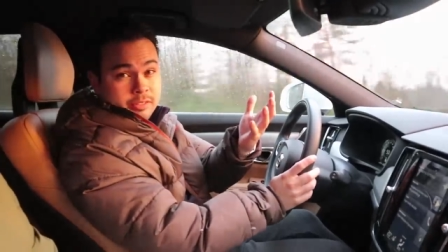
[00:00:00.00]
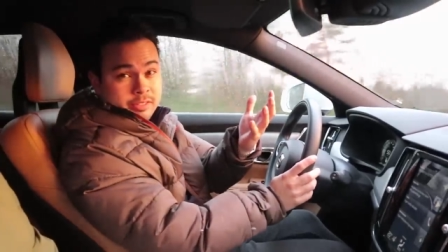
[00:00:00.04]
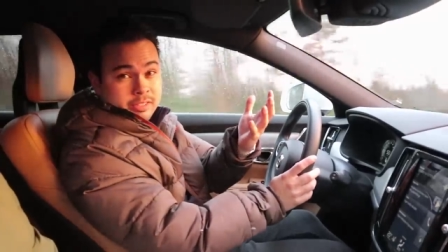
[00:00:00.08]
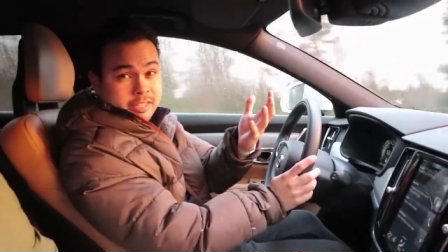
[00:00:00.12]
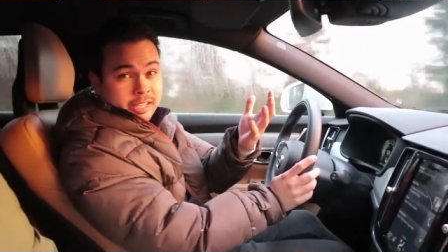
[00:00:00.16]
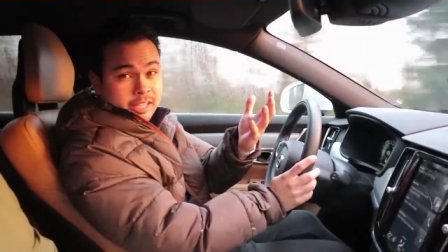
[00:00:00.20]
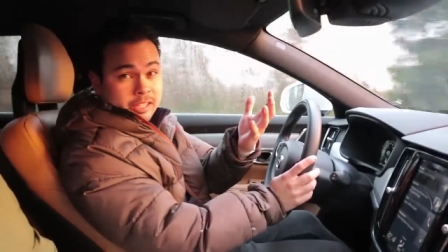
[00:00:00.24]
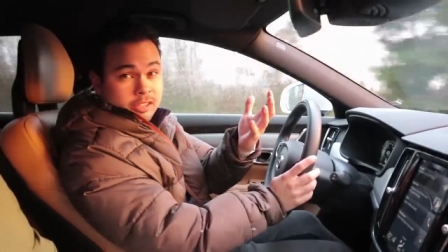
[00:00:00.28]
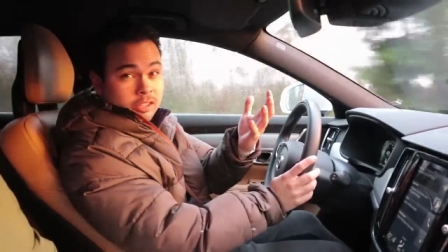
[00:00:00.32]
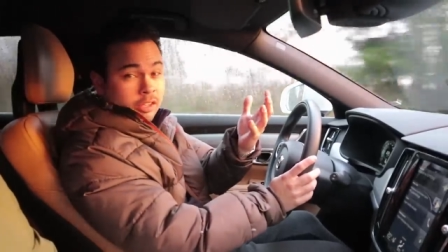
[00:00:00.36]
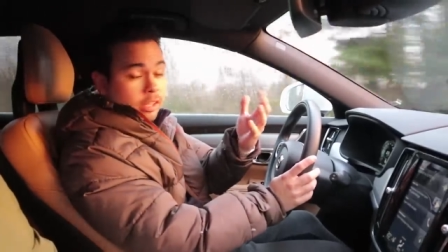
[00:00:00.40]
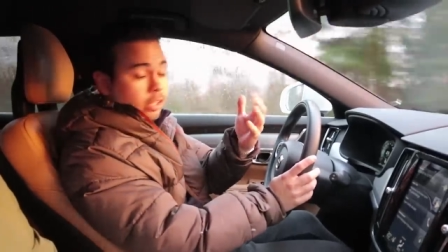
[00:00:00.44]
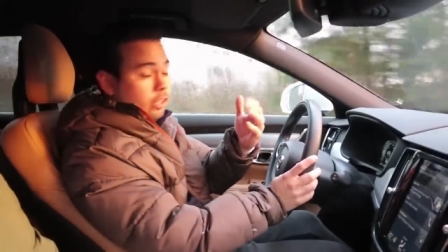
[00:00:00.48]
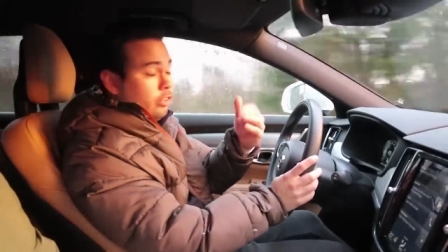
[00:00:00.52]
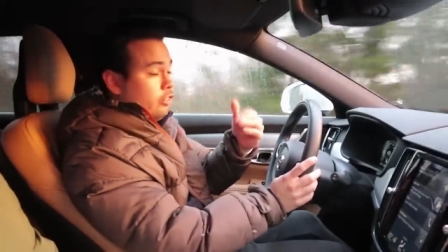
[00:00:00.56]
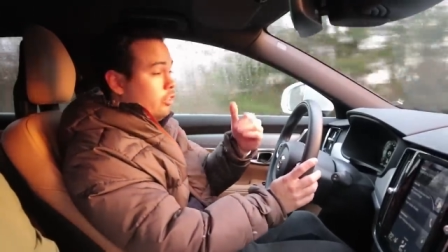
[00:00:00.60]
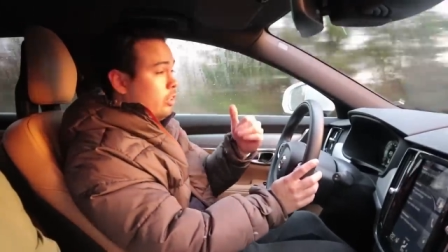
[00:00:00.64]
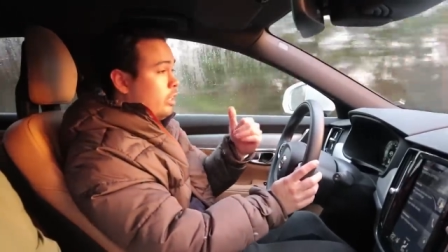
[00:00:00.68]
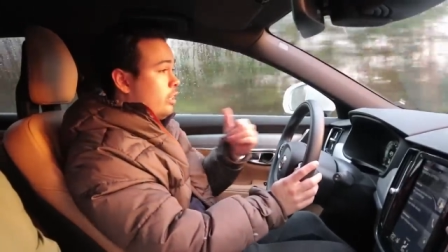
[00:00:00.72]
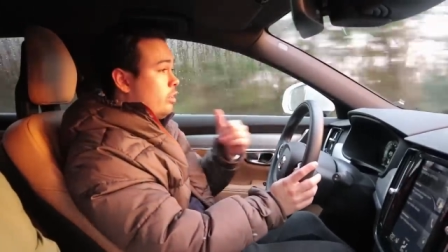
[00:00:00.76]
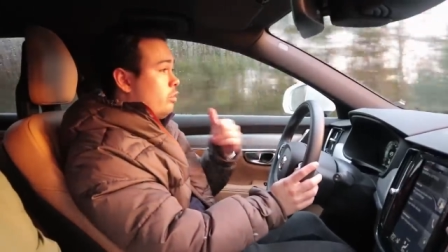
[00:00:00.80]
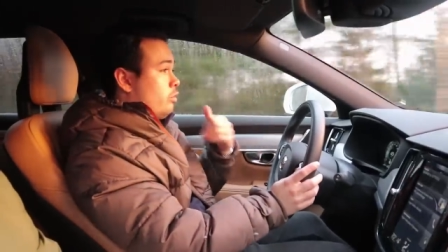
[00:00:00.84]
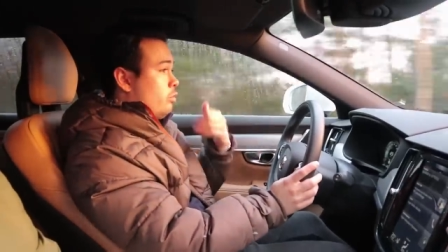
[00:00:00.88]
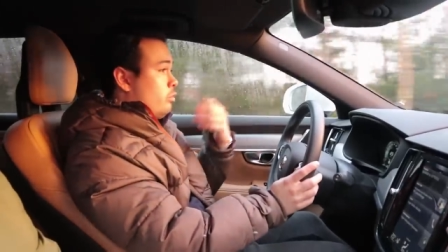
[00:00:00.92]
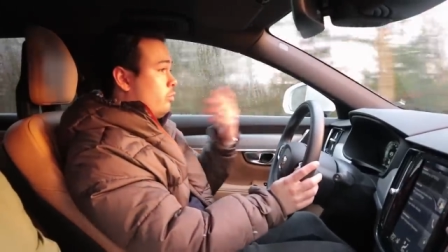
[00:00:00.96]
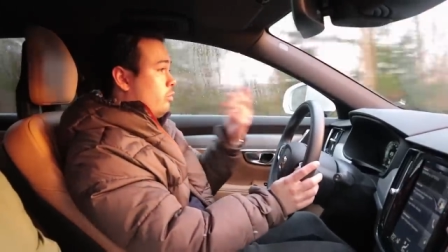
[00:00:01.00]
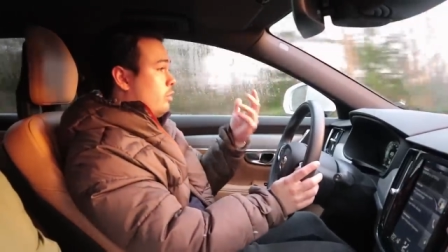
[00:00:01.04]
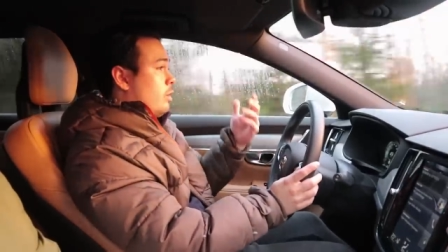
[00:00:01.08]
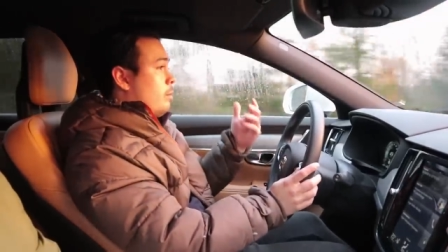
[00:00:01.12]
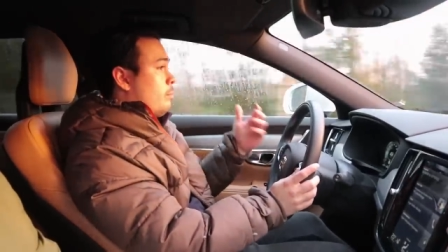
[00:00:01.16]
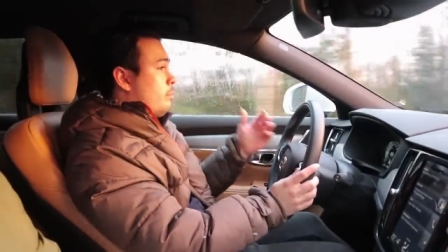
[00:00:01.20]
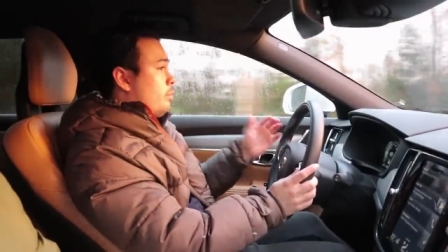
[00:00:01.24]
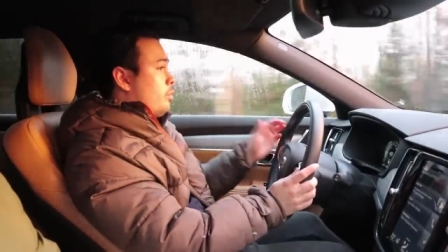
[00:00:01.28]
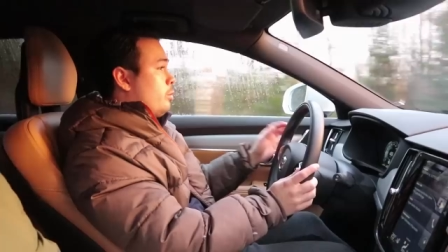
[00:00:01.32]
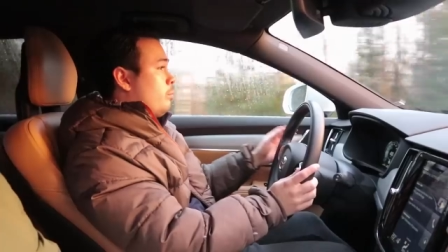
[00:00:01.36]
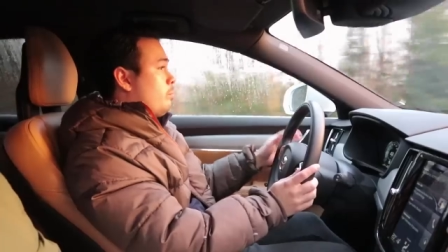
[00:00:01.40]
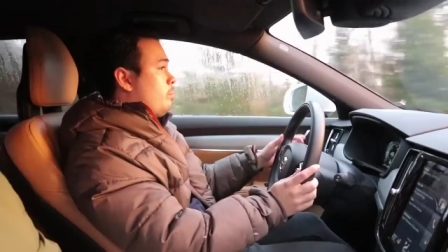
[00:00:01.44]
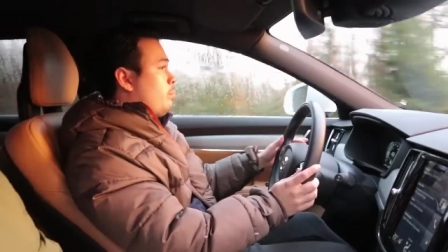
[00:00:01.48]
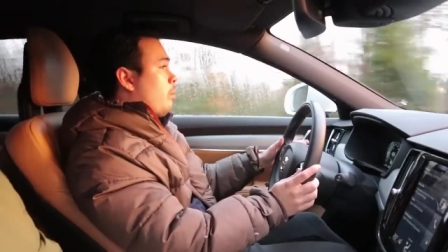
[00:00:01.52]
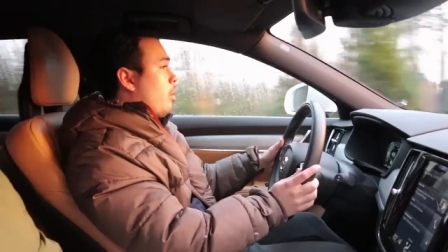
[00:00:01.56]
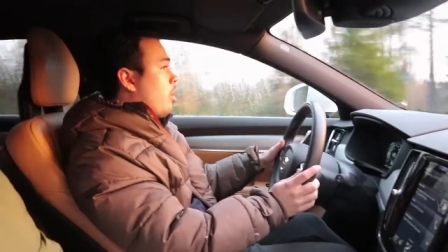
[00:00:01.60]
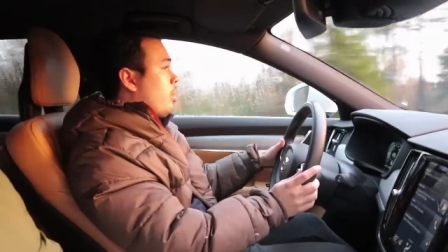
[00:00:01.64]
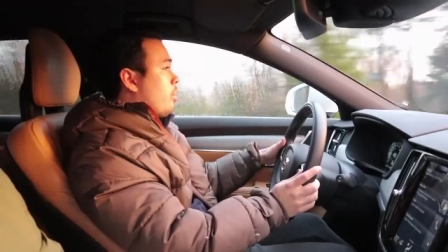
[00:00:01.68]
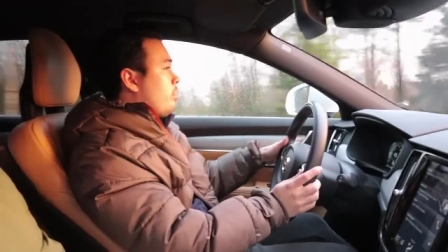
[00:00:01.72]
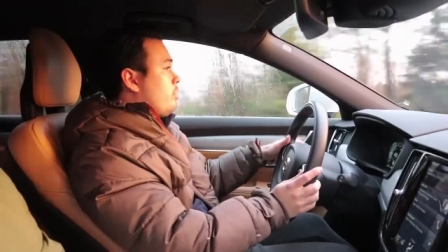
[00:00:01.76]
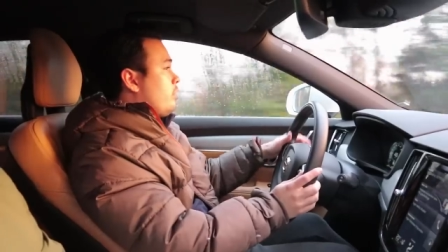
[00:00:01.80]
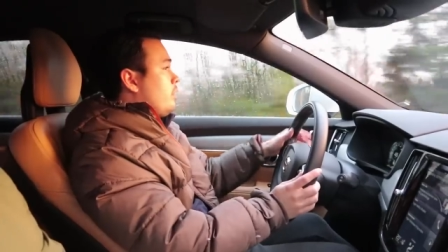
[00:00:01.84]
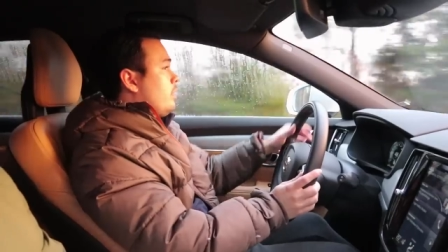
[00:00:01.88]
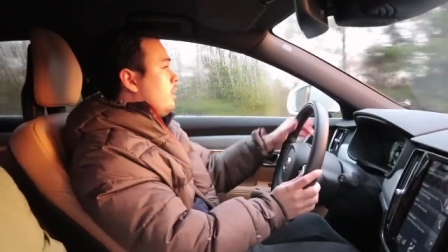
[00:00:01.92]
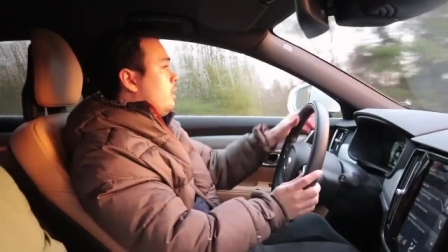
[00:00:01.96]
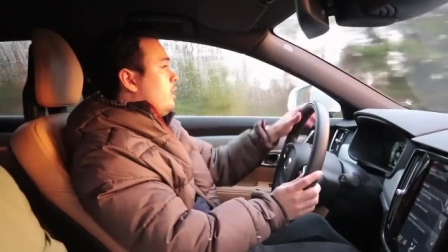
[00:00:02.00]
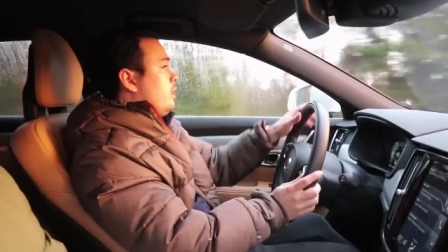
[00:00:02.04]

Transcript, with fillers: technology to some part,